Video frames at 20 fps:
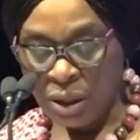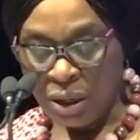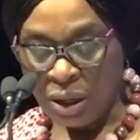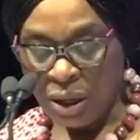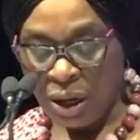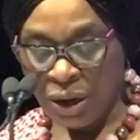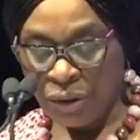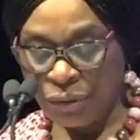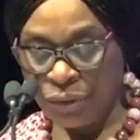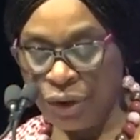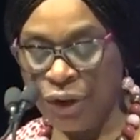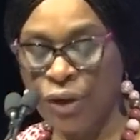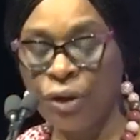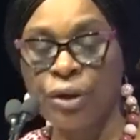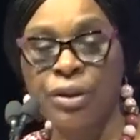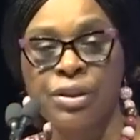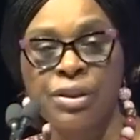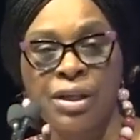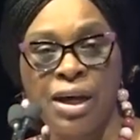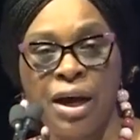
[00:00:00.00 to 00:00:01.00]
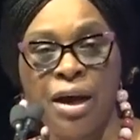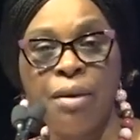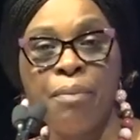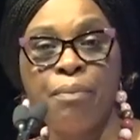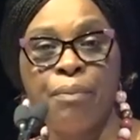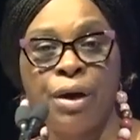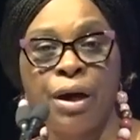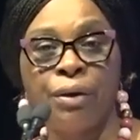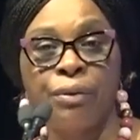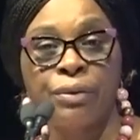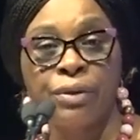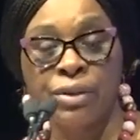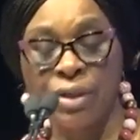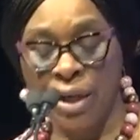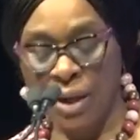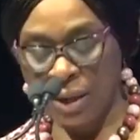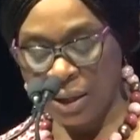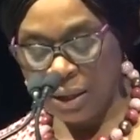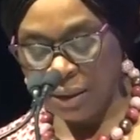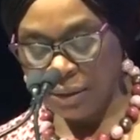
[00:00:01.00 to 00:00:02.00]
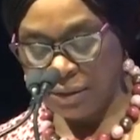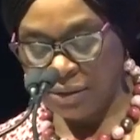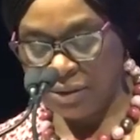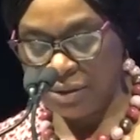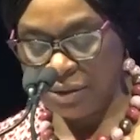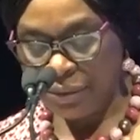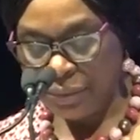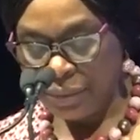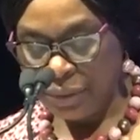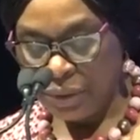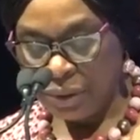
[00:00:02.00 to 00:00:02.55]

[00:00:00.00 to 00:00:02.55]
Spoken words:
agree on time-bound targets,